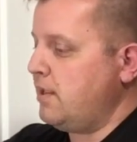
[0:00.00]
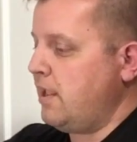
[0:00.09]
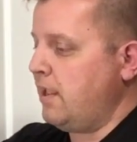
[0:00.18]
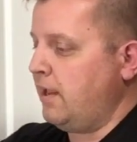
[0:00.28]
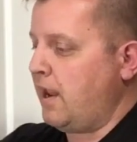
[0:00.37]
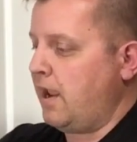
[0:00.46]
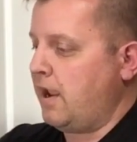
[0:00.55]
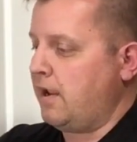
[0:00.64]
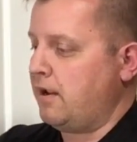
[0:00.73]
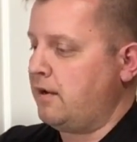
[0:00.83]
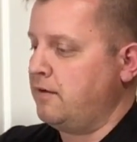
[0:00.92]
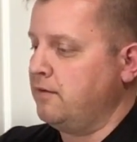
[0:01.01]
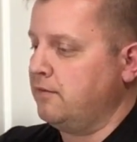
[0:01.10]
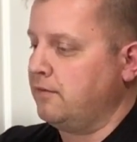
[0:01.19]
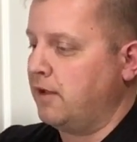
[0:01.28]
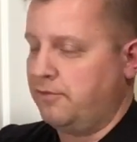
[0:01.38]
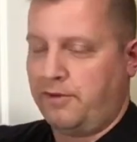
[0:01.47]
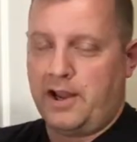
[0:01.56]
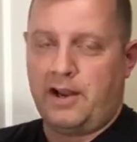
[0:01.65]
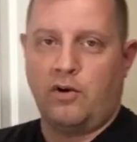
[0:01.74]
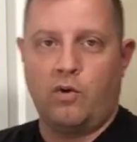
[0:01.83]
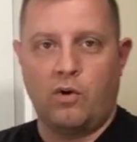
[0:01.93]
in a
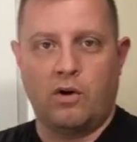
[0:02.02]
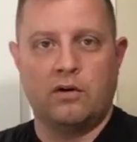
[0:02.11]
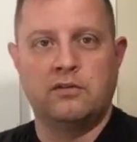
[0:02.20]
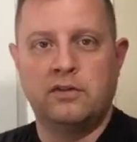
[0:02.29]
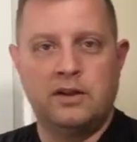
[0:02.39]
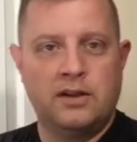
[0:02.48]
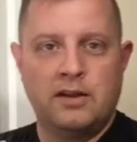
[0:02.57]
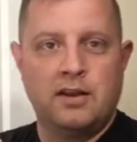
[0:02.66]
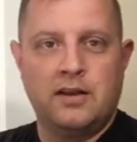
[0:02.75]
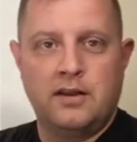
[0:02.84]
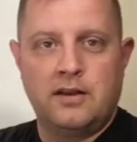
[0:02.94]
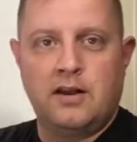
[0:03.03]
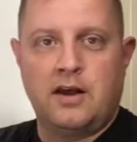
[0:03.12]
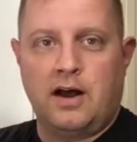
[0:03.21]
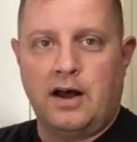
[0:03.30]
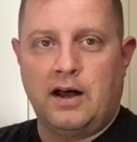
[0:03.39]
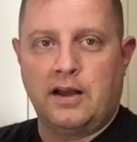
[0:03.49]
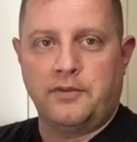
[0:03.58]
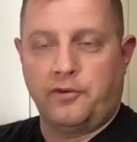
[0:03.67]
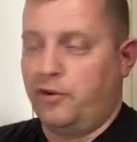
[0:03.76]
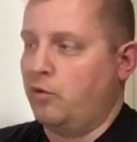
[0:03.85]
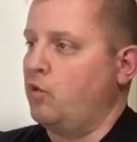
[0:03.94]
gunfight, or if
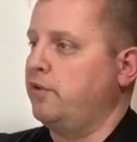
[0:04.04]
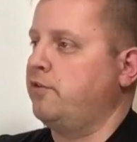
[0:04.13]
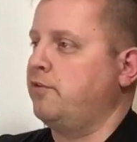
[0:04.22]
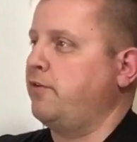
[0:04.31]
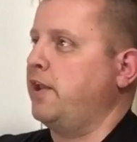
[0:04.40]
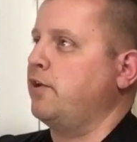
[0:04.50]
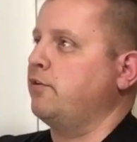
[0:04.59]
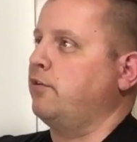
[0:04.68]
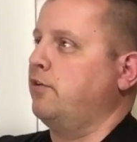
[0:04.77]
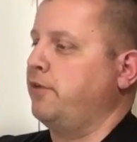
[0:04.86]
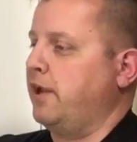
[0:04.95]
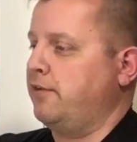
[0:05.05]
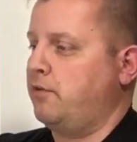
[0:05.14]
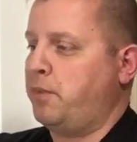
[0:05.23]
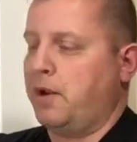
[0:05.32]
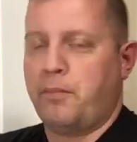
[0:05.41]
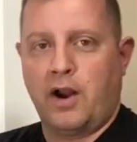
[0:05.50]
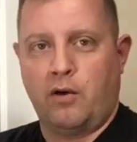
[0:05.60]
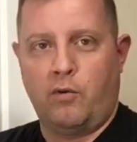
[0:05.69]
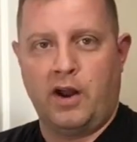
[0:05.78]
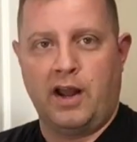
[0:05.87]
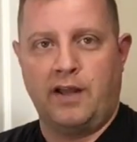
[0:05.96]
you're in the woods defending yourself against a big bear or
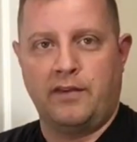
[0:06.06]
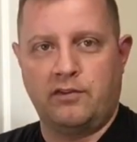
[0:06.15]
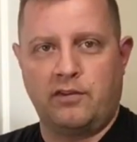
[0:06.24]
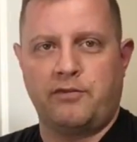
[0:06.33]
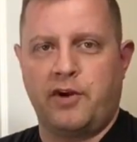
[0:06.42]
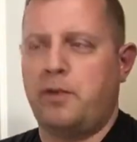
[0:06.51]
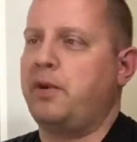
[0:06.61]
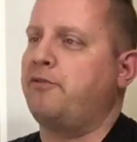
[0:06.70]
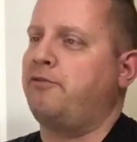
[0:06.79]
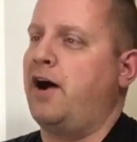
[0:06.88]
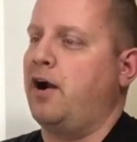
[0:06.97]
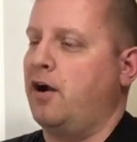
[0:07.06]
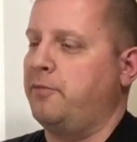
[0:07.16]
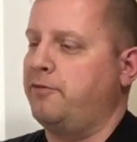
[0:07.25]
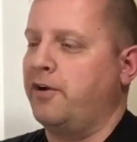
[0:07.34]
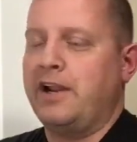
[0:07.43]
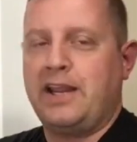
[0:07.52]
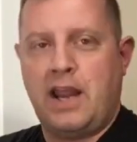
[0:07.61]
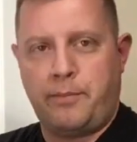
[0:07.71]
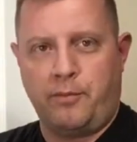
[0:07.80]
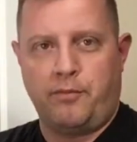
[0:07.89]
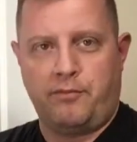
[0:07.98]
whatnot. This is a very big firearm, a very
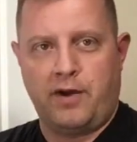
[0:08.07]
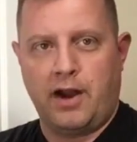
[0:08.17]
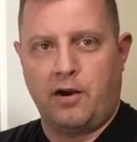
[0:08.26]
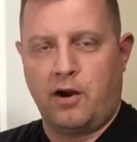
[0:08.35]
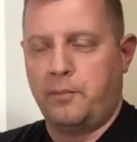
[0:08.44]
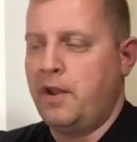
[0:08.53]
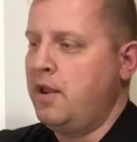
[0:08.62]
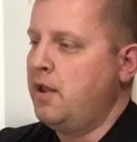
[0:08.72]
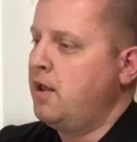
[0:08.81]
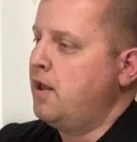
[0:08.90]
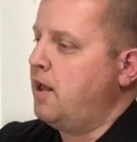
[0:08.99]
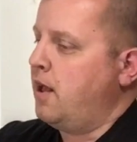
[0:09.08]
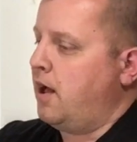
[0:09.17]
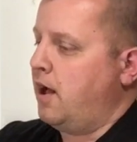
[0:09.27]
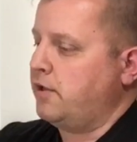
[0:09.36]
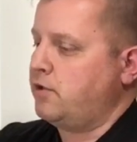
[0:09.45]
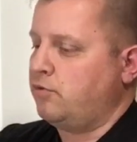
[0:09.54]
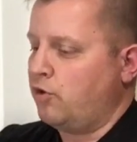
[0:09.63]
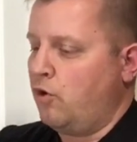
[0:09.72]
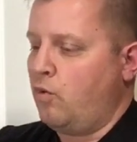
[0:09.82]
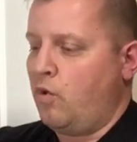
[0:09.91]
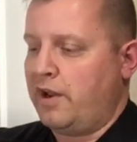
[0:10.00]
capable firearm. You
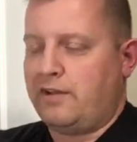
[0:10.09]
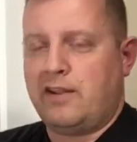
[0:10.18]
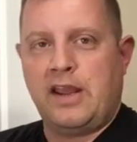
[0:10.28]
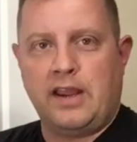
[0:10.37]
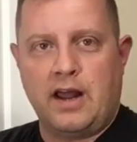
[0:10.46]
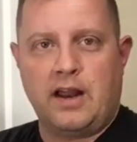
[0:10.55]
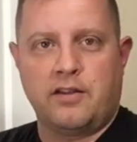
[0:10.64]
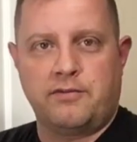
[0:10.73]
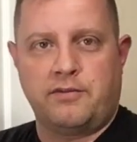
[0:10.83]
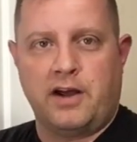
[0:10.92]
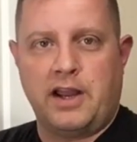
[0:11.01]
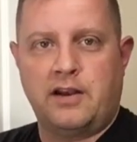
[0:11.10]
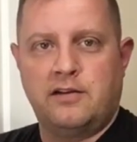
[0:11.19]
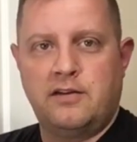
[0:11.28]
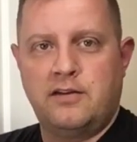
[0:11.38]
don't want to take it out of the fight